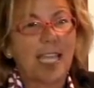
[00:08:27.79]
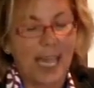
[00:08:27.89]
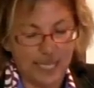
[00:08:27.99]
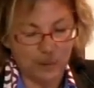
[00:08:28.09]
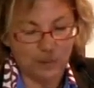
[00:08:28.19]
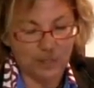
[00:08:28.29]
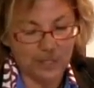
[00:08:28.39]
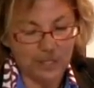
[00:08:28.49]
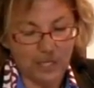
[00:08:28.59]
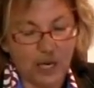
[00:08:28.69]
Hayward,
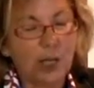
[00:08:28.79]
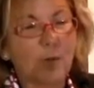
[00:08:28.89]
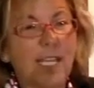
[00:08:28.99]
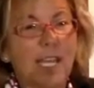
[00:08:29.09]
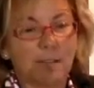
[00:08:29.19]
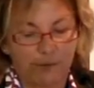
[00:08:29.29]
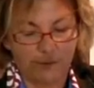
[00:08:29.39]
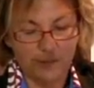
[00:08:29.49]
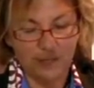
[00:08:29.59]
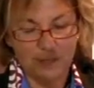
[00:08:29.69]
RAF,
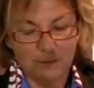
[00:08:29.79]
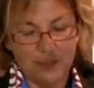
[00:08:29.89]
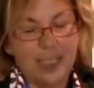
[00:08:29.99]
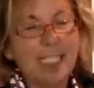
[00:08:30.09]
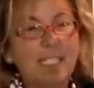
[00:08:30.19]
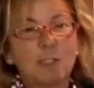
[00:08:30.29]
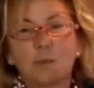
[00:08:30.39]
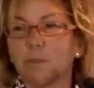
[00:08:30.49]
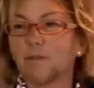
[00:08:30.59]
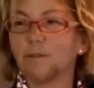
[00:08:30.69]
for deeds
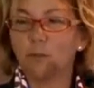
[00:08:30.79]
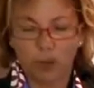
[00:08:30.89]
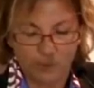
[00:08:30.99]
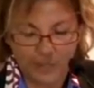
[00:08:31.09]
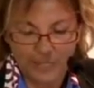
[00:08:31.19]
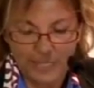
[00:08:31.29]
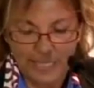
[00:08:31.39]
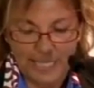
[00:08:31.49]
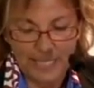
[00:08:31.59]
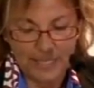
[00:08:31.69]
performed
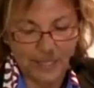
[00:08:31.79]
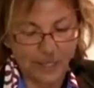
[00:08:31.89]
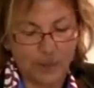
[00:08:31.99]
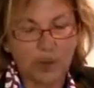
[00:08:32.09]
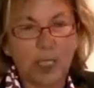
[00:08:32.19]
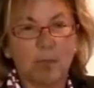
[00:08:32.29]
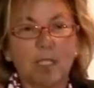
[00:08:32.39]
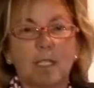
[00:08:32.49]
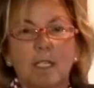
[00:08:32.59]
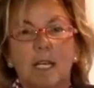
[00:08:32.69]
in India and
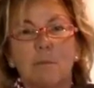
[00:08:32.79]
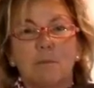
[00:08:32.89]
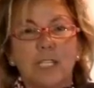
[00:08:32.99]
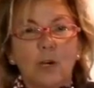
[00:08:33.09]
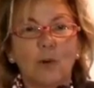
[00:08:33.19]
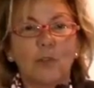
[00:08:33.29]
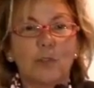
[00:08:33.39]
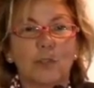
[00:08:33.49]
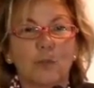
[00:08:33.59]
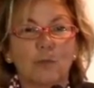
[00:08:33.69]
Burma
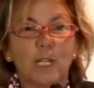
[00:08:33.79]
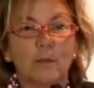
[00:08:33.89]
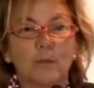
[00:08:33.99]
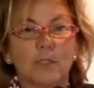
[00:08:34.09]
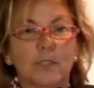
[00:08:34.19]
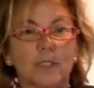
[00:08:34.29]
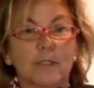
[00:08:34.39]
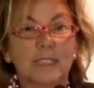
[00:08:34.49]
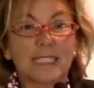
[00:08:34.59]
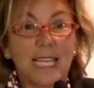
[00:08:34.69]
beyond the realms
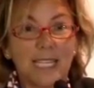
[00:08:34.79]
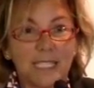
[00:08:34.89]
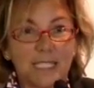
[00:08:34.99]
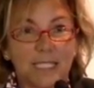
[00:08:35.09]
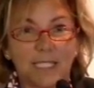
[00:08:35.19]
of sanity."